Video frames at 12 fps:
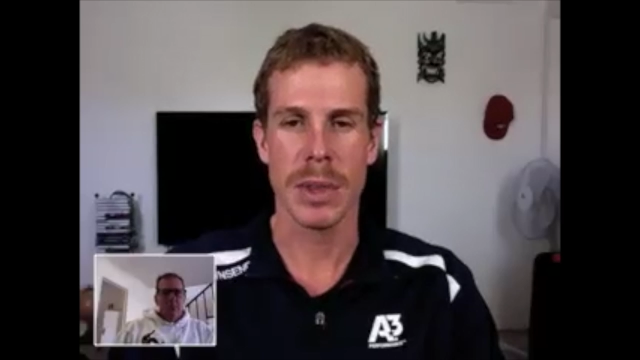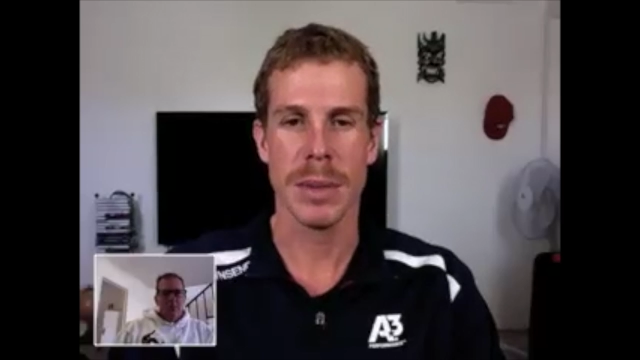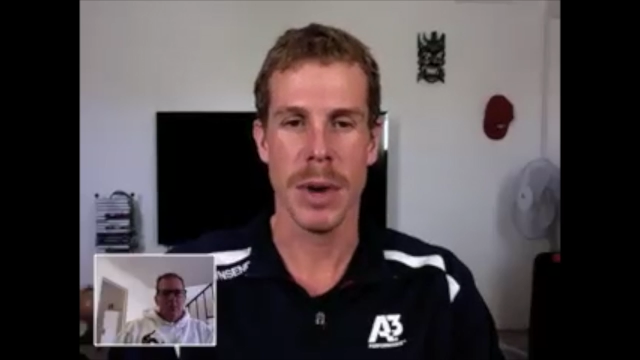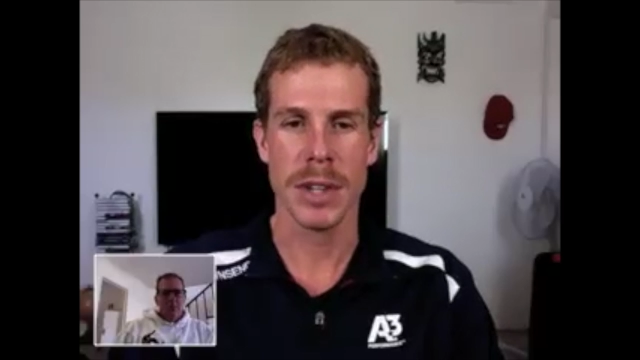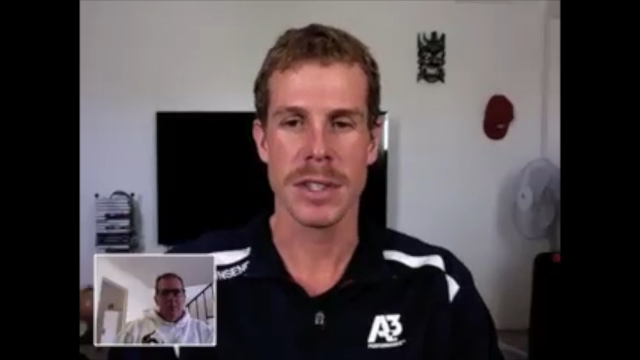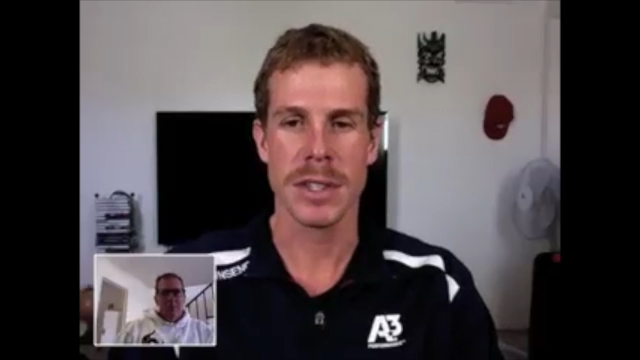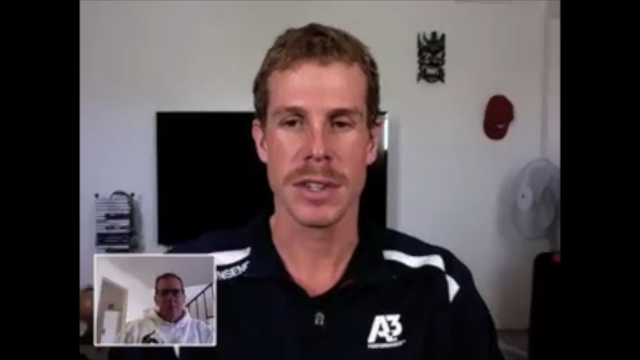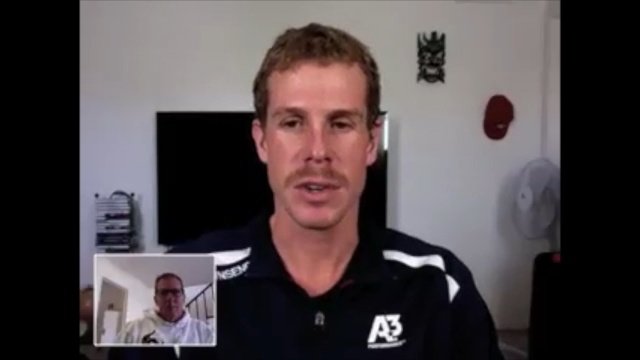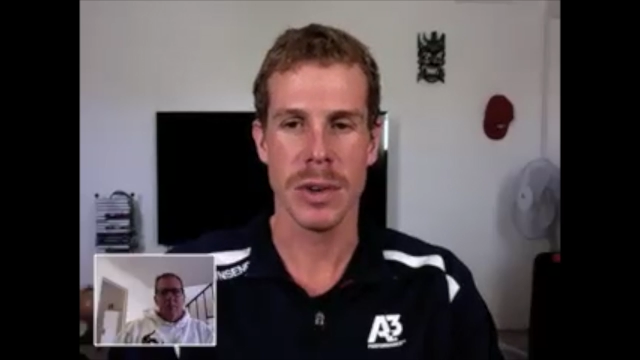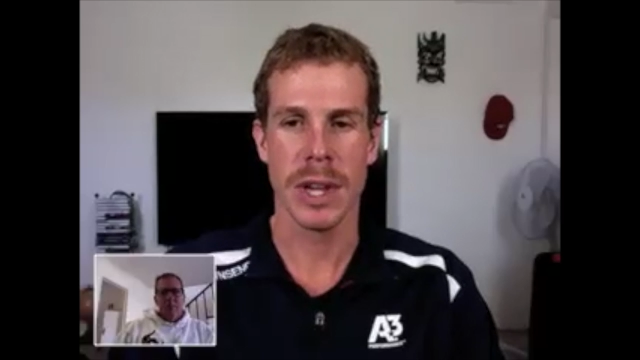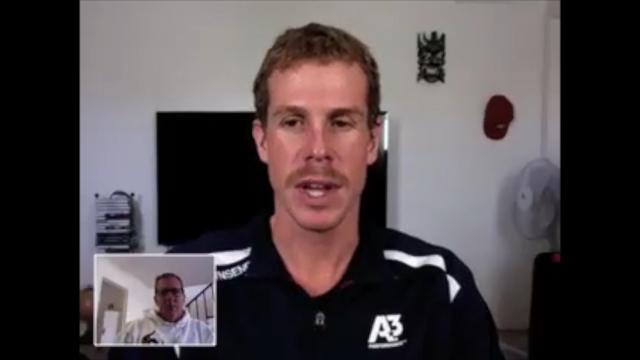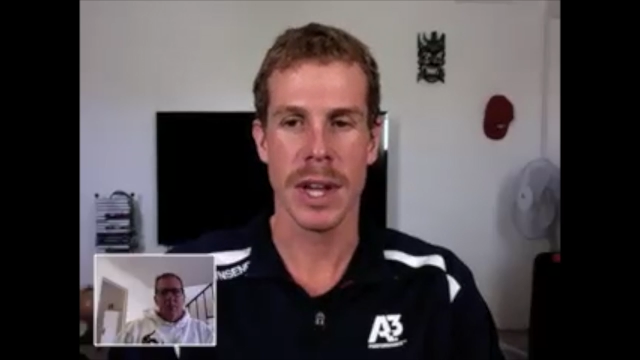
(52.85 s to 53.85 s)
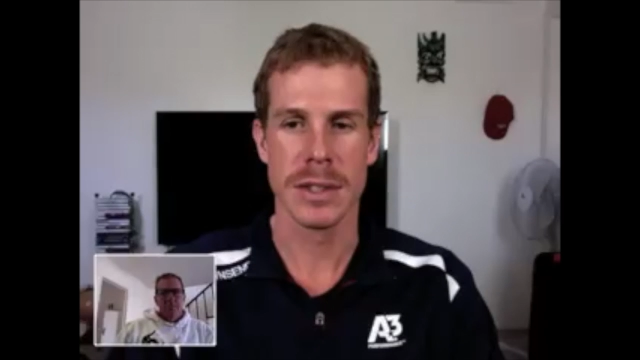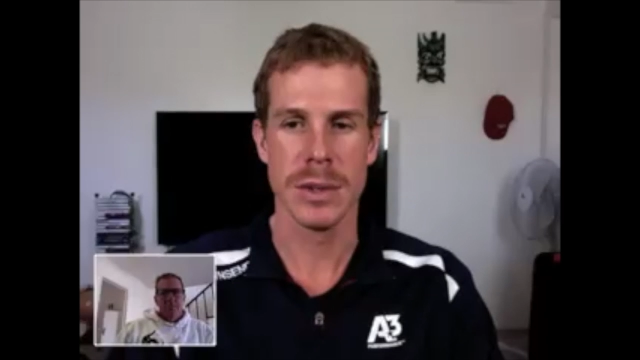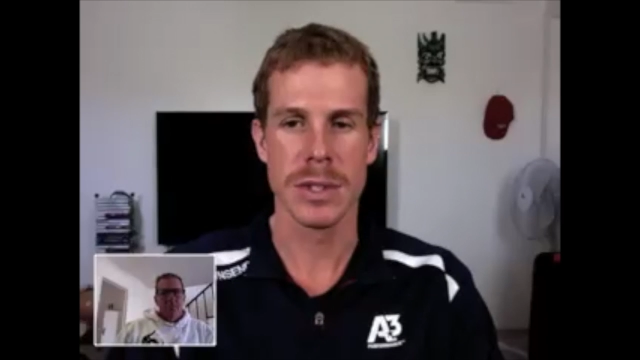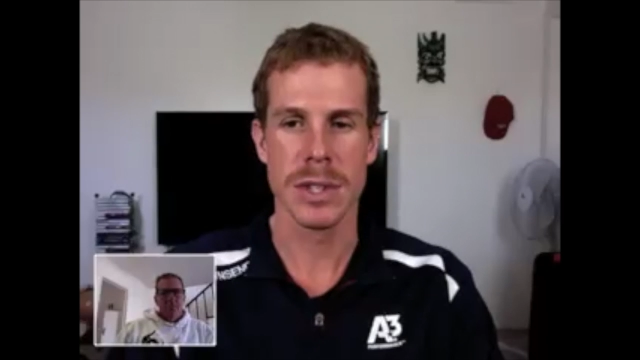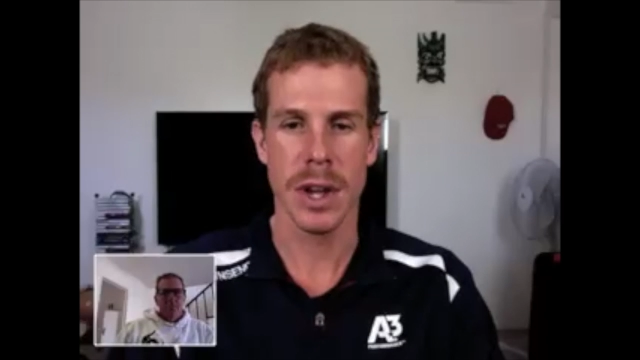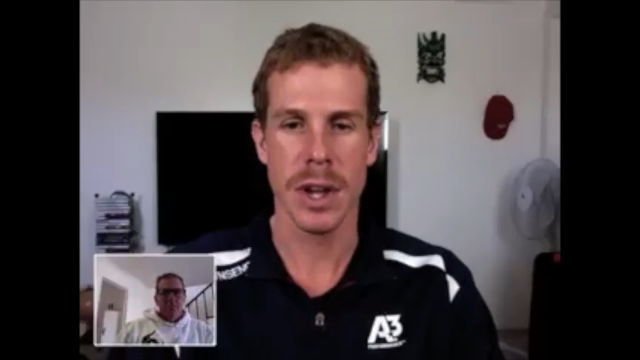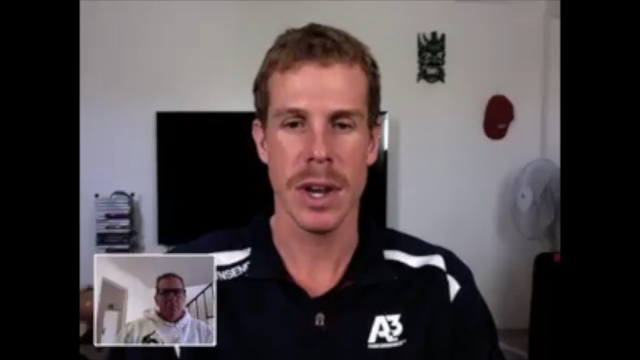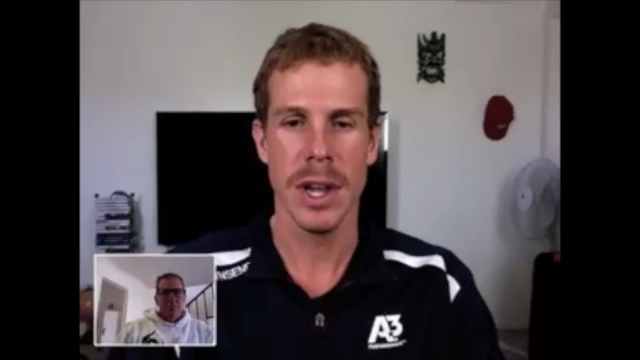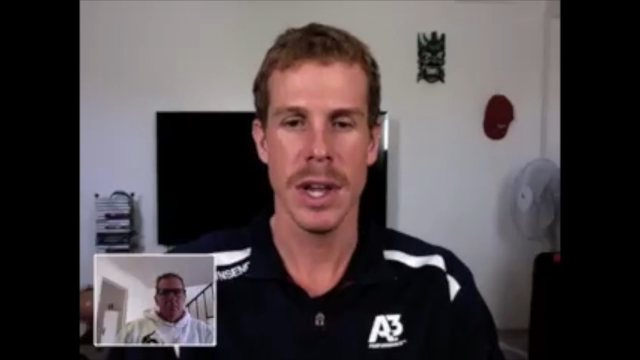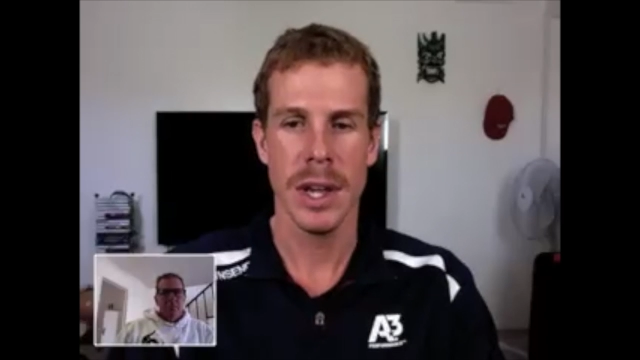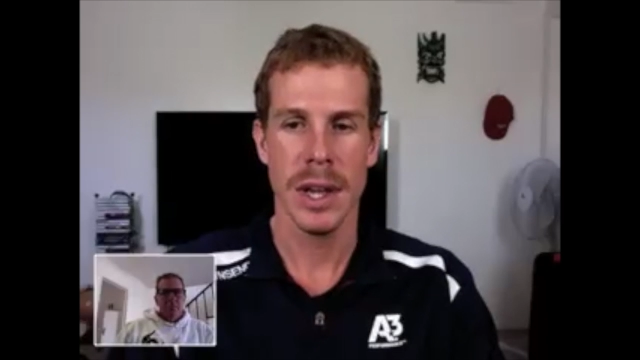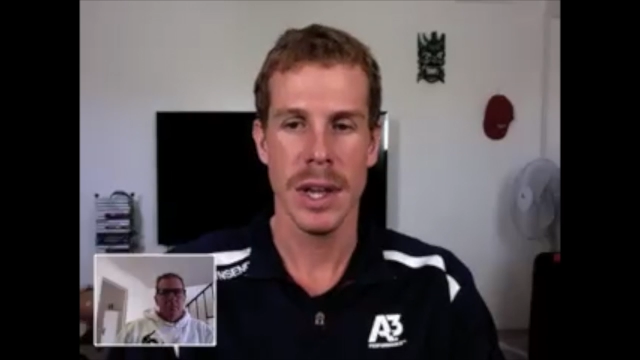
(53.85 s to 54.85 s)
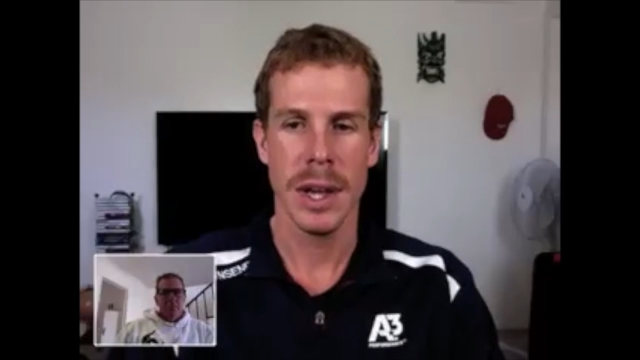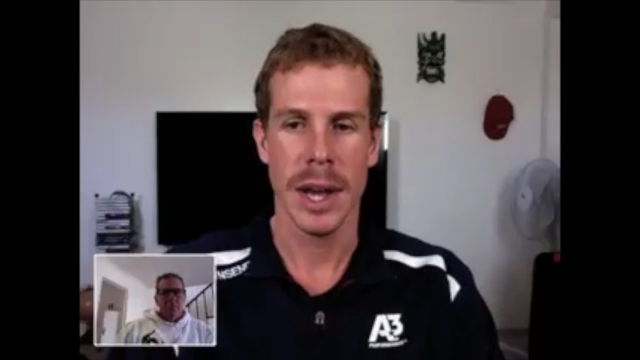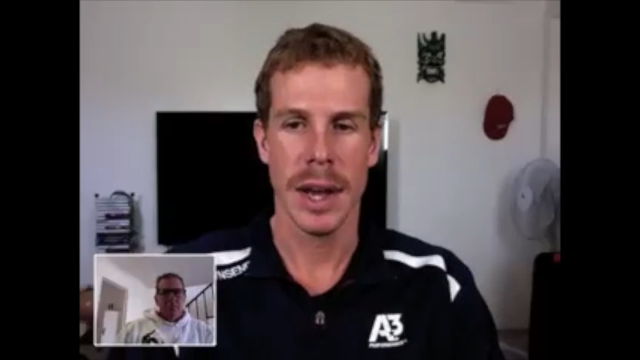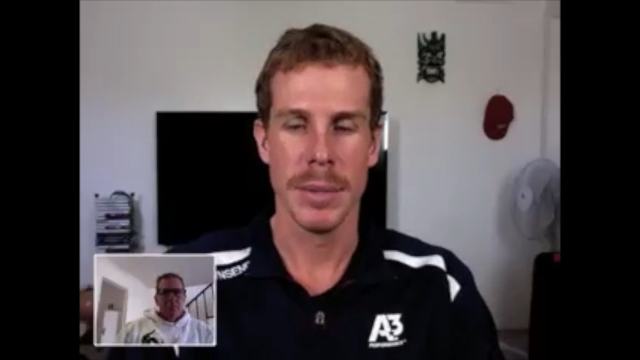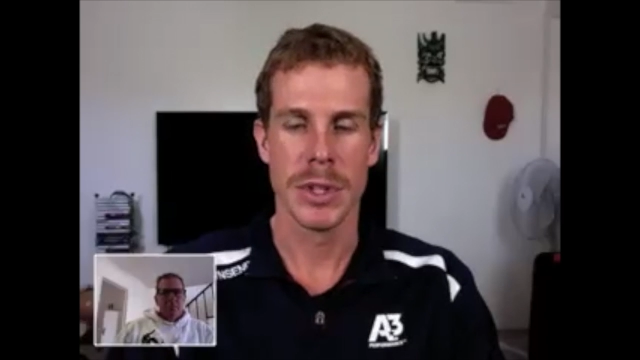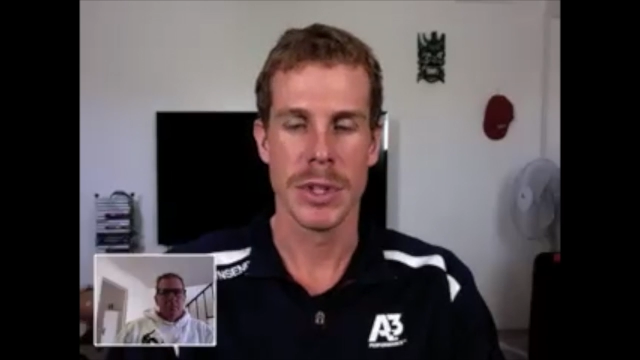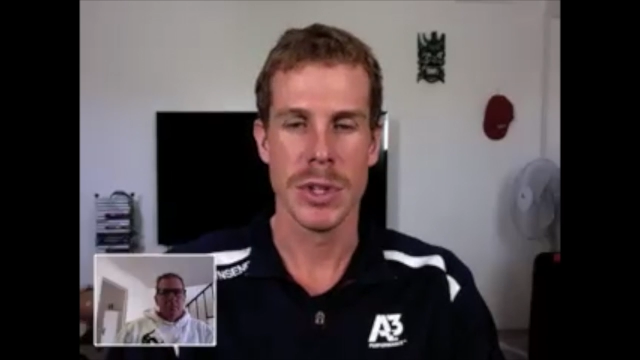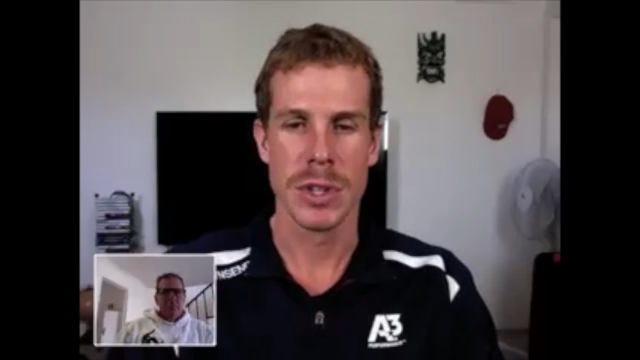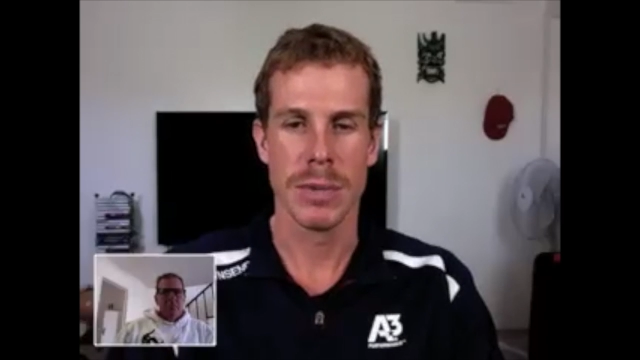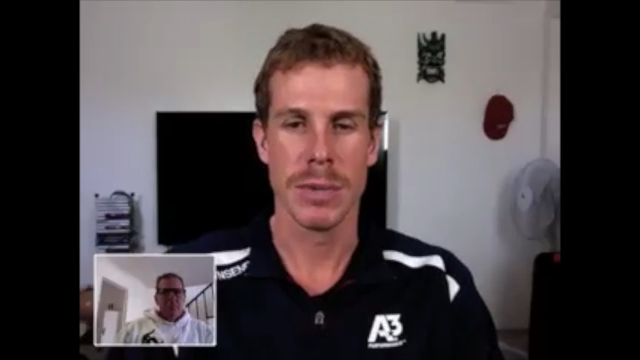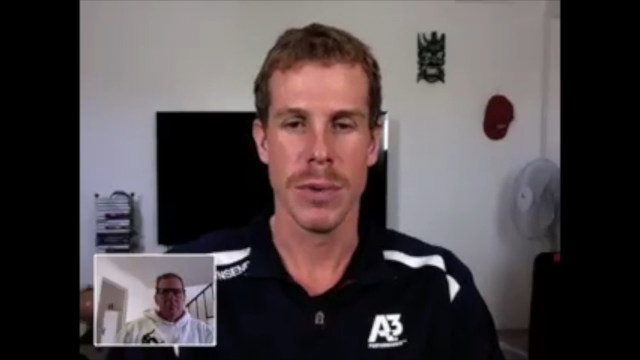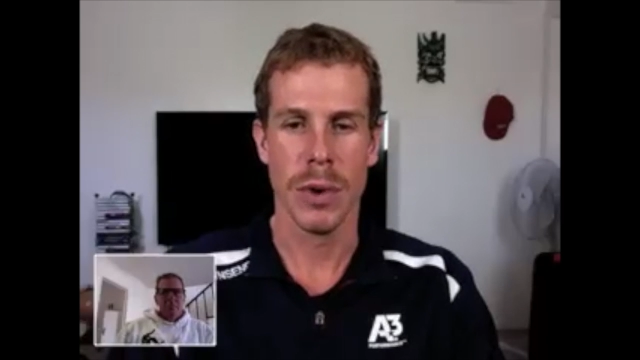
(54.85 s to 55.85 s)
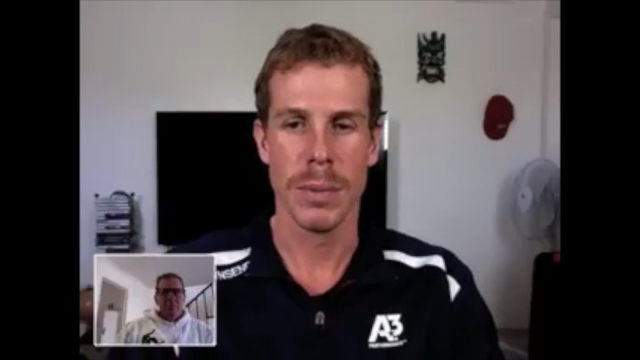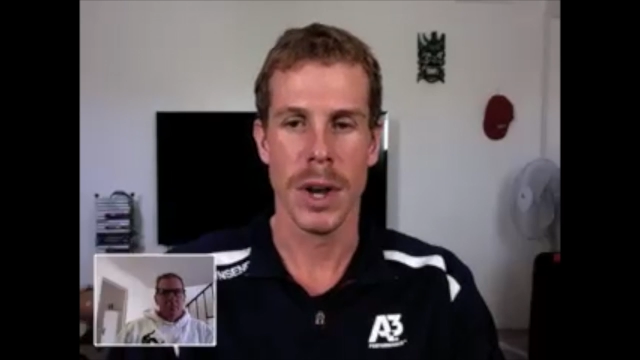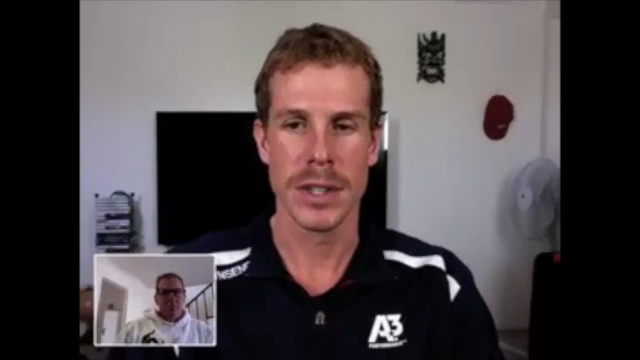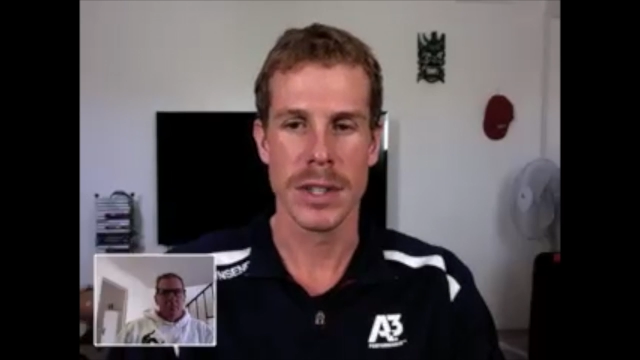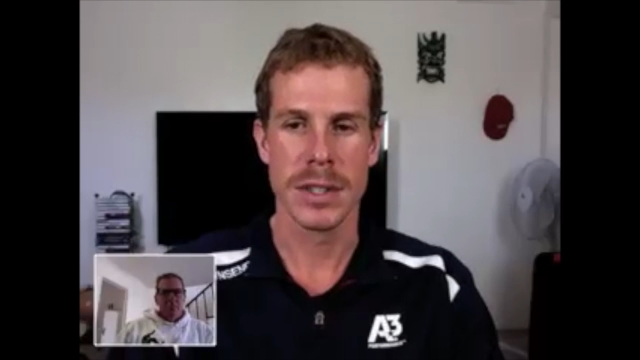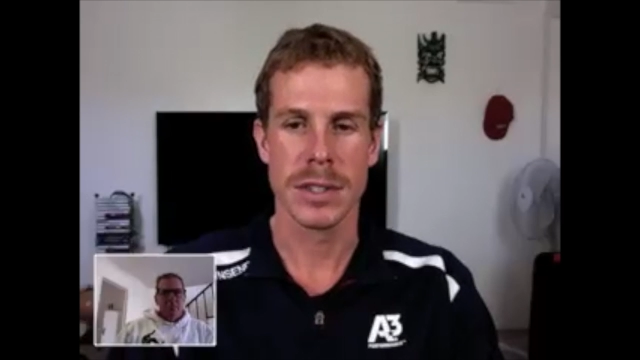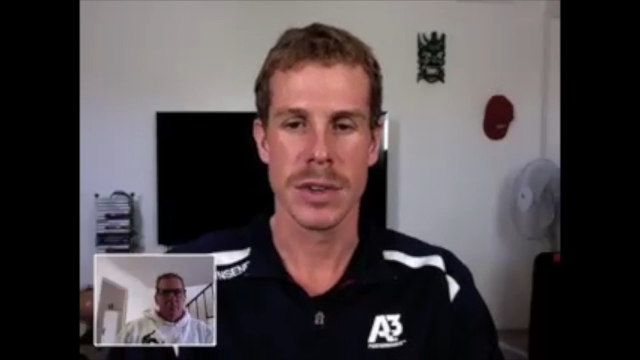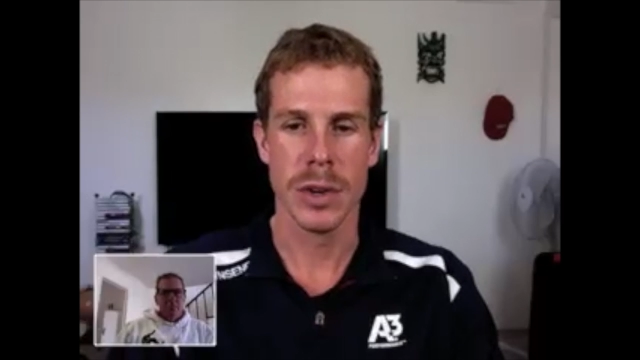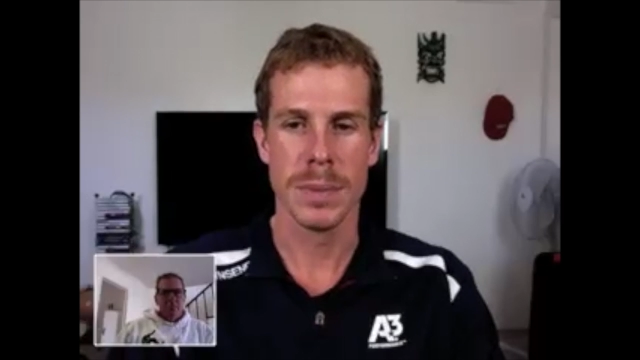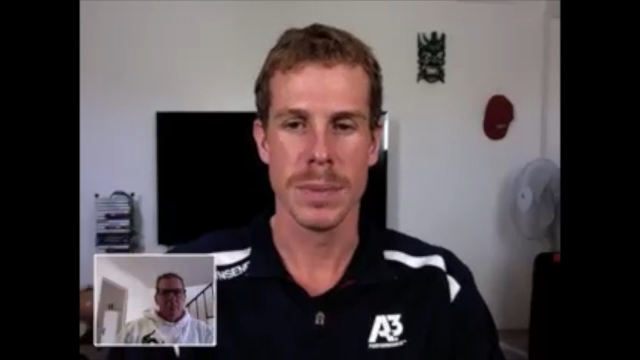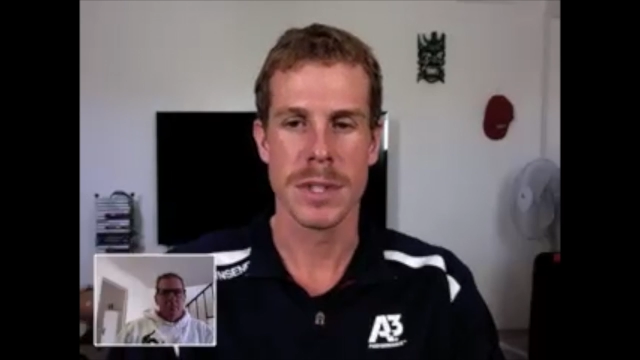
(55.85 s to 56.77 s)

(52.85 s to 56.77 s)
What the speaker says: the Masters crew here in Tucson, the Tucson Ford Masters group.